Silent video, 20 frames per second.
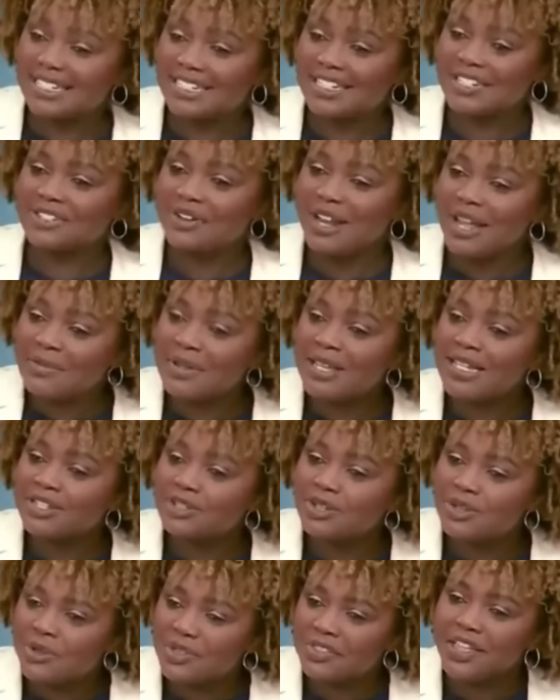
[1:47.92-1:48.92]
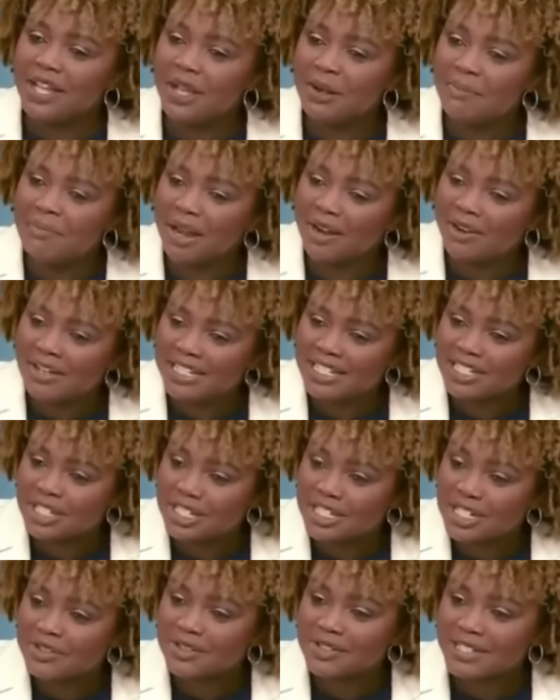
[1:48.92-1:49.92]
that you're... I mean, do you think Americans
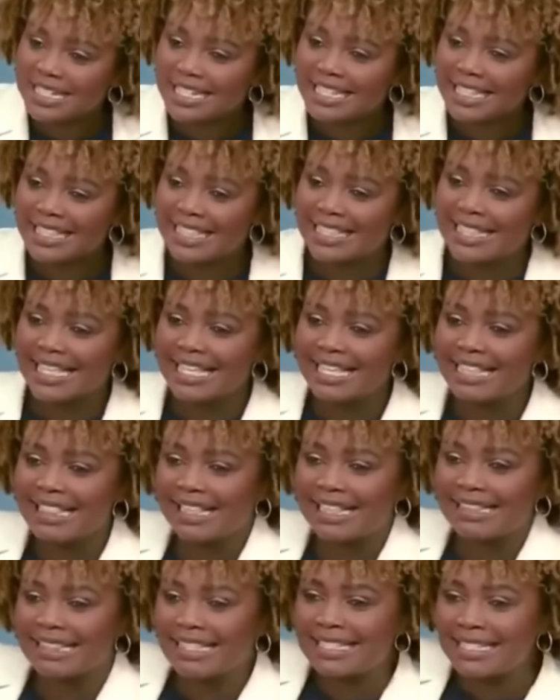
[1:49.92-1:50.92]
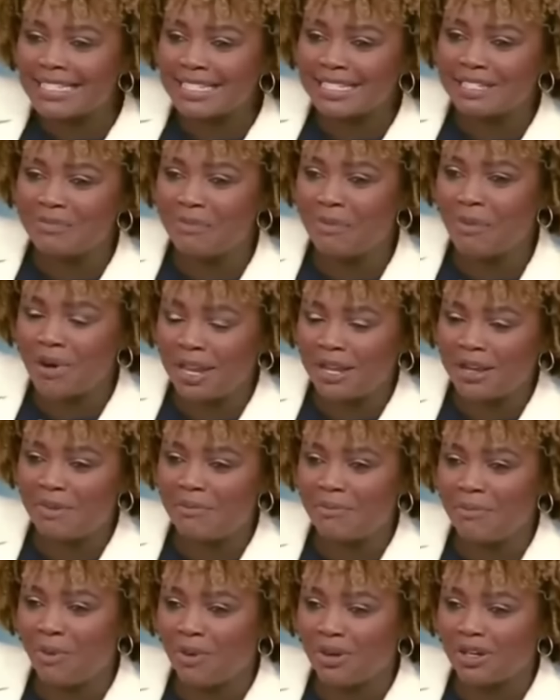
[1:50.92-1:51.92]
seriously think that this is an
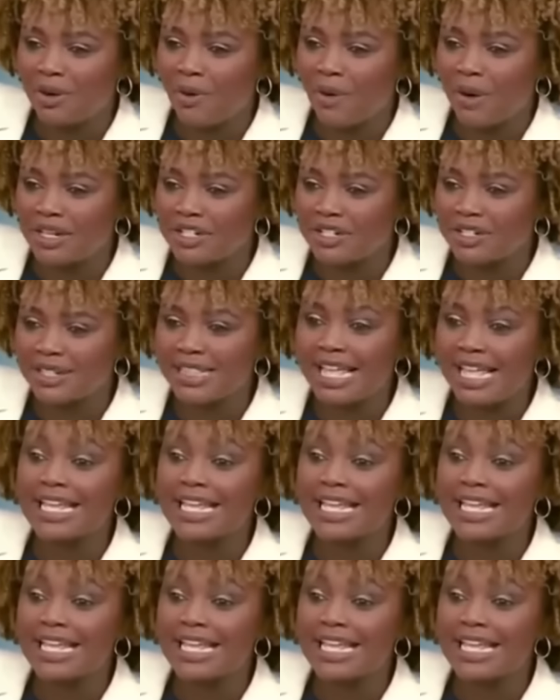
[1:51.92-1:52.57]
important question?